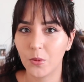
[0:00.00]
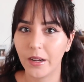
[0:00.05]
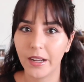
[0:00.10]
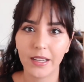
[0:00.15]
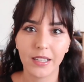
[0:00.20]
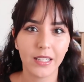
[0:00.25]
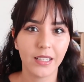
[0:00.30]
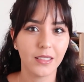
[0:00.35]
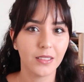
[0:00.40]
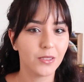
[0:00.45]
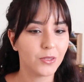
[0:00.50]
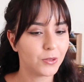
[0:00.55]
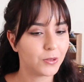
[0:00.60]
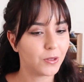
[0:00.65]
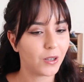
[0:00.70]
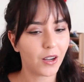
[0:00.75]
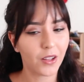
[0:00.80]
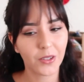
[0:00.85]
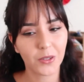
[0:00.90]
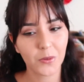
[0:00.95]
Why
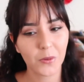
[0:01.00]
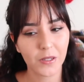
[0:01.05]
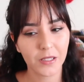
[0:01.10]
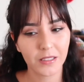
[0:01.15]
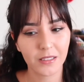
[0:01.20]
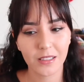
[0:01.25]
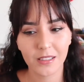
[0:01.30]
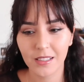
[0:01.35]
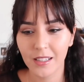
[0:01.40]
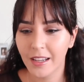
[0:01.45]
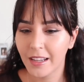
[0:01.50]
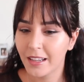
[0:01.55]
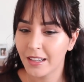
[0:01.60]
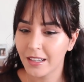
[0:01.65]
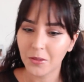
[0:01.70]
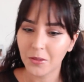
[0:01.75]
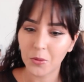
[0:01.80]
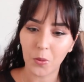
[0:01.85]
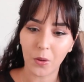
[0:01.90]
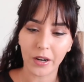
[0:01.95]
do other ones
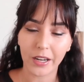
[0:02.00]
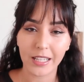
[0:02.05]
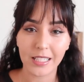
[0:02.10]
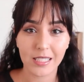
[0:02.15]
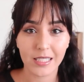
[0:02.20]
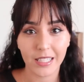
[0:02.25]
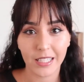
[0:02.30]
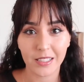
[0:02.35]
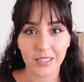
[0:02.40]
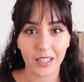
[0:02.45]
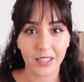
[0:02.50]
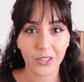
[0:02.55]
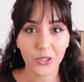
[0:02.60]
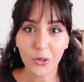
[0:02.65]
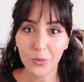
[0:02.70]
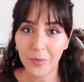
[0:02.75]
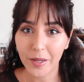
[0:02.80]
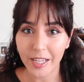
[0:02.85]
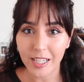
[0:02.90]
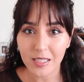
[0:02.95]
work in states that
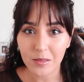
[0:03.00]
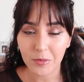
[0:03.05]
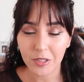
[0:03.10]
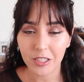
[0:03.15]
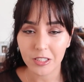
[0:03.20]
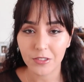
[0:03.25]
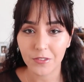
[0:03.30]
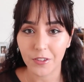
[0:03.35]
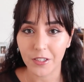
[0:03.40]
don't pay as much?